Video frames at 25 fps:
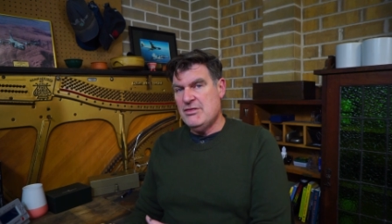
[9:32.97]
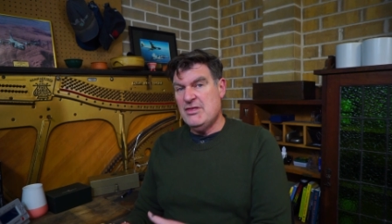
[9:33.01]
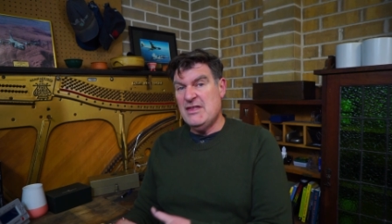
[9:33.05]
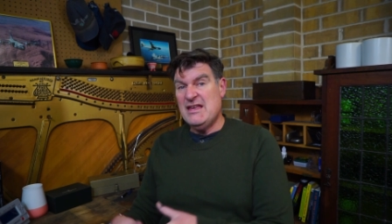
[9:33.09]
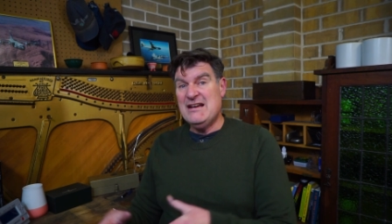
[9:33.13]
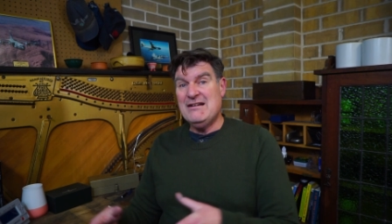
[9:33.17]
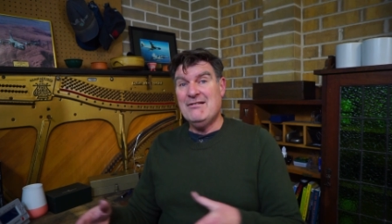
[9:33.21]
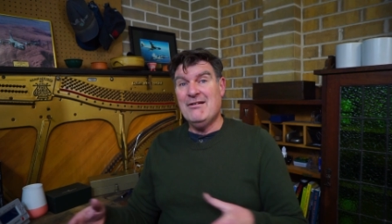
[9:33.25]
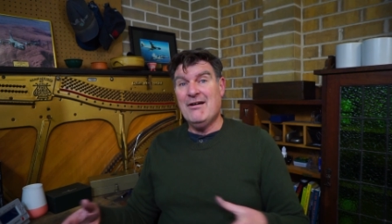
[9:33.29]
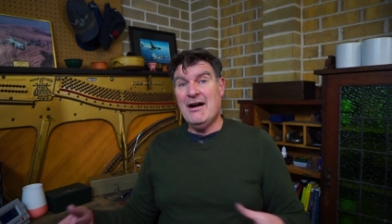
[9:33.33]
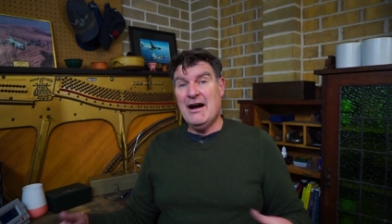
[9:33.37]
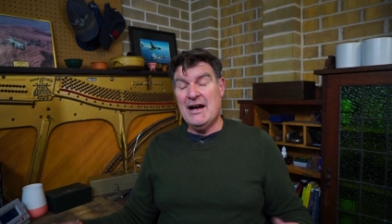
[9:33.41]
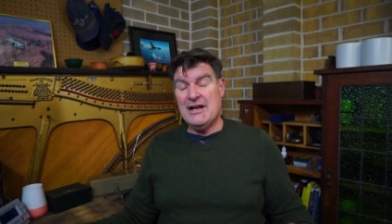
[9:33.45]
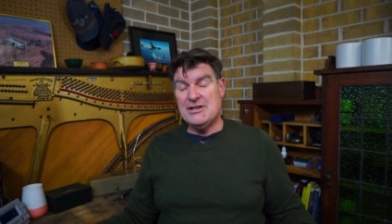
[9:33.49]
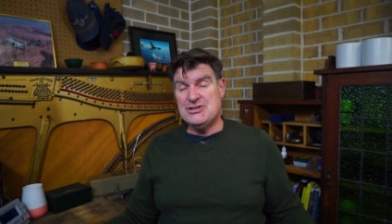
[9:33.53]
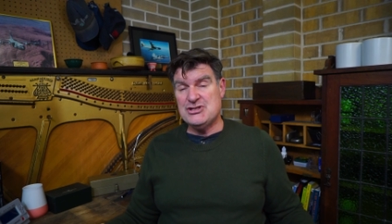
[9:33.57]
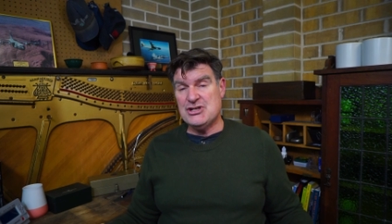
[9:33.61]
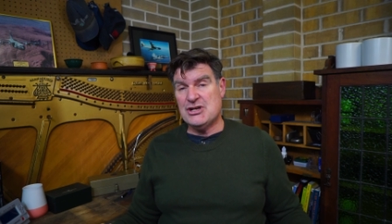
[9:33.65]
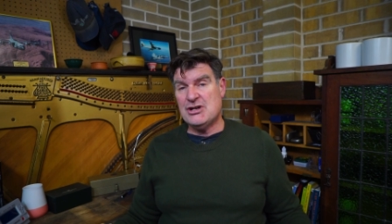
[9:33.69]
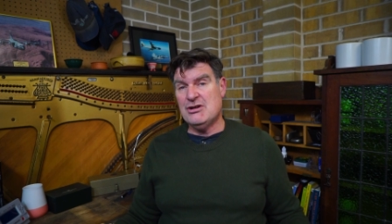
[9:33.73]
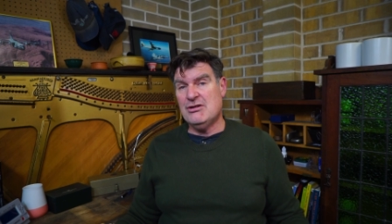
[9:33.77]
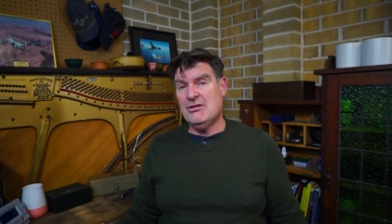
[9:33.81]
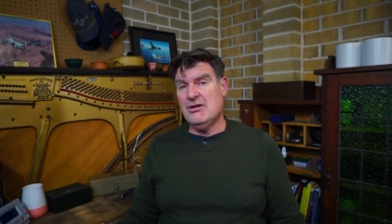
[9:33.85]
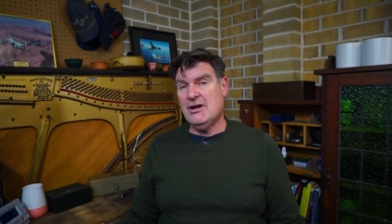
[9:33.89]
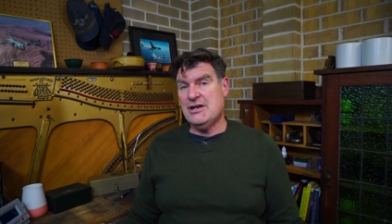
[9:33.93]
the larger
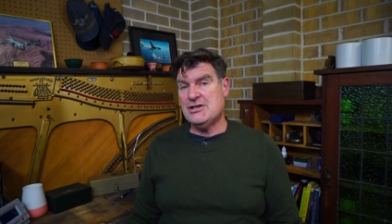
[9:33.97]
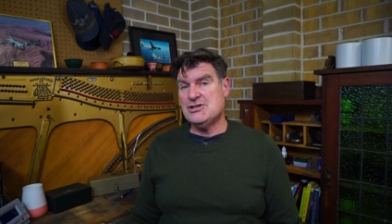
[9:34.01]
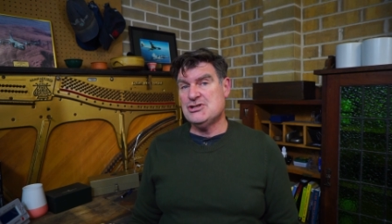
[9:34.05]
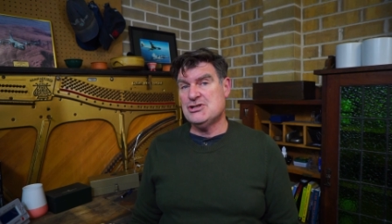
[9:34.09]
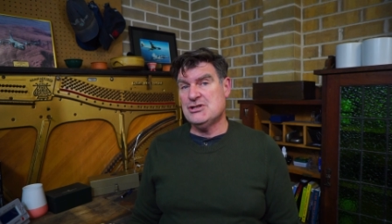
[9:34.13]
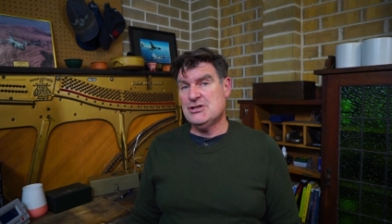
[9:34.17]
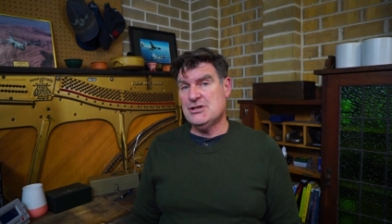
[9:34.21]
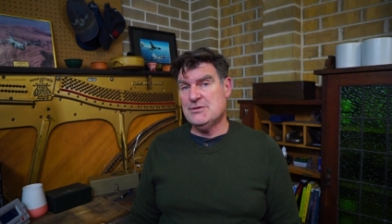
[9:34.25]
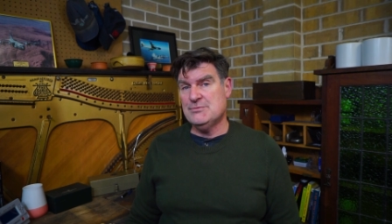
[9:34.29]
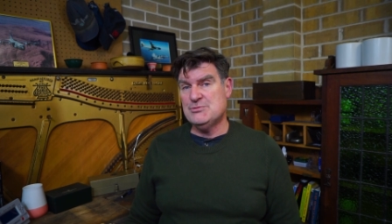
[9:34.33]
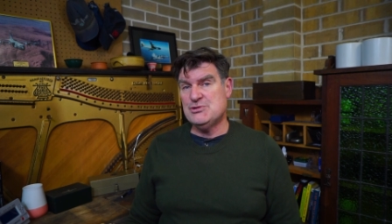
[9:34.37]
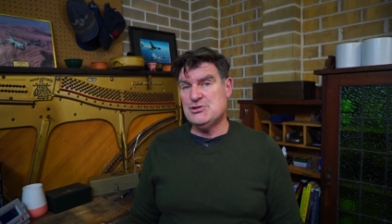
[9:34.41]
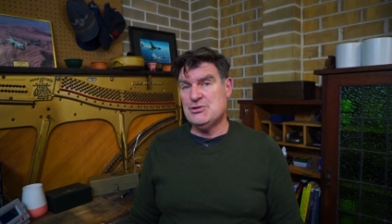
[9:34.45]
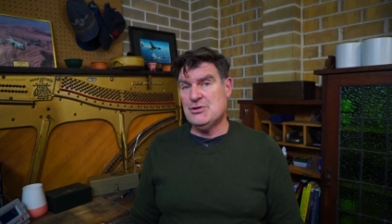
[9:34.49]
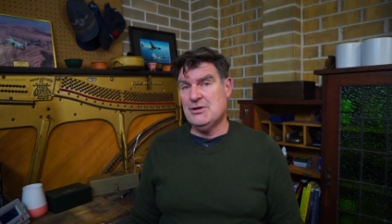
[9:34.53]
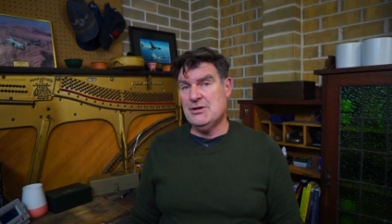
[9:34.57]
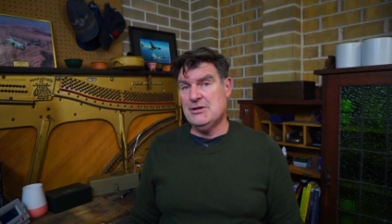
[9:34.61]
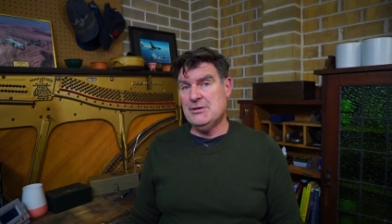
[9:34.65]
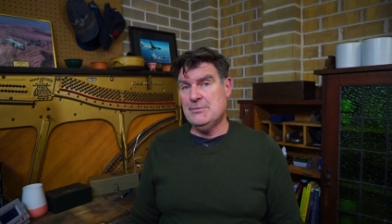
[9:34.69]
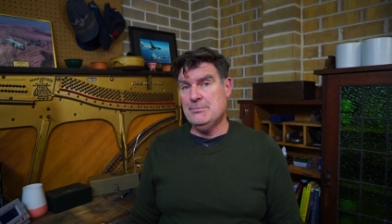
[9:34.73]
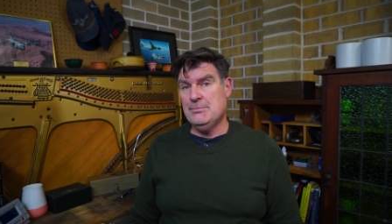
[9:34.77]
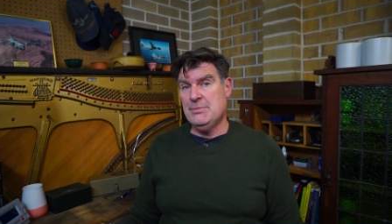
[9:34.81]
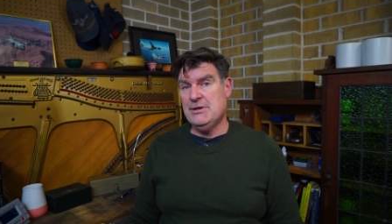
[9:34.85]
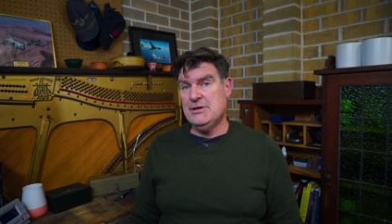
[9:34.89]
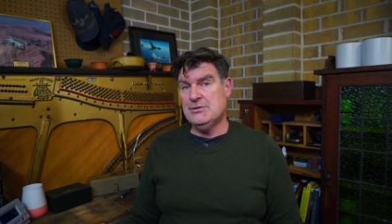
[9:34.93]
collection I'm trying
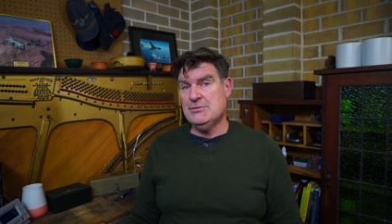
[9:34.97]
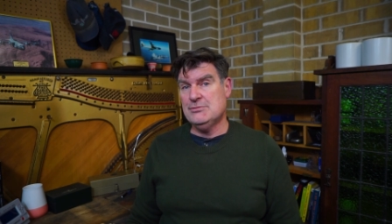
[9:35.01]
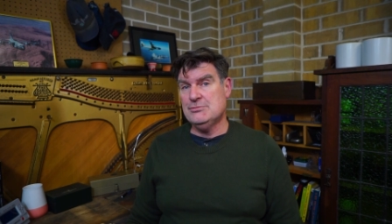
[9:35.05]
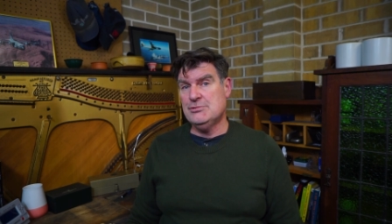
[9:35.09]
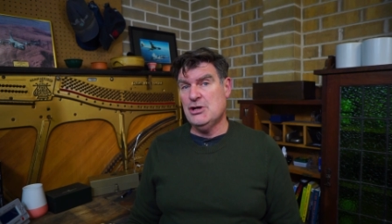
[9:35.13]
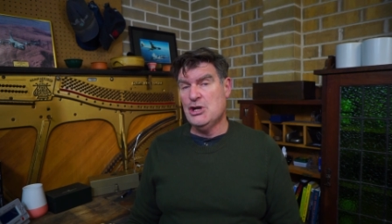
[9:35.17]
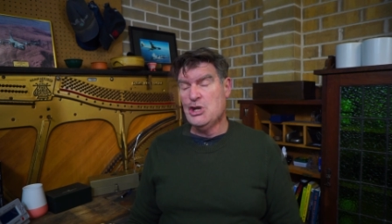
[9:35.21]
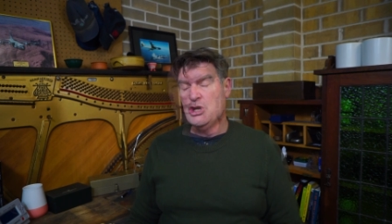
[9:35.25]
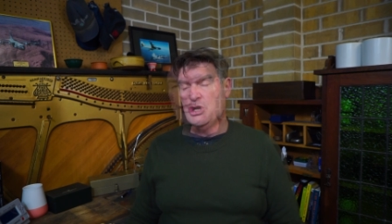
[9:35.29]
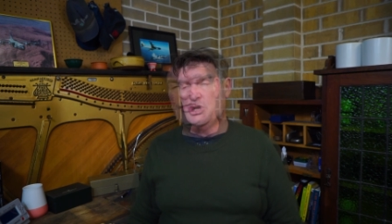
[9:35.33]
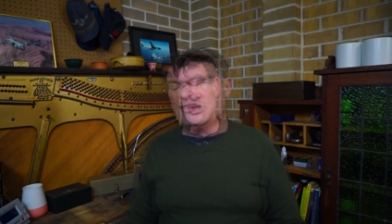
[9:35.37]
to build.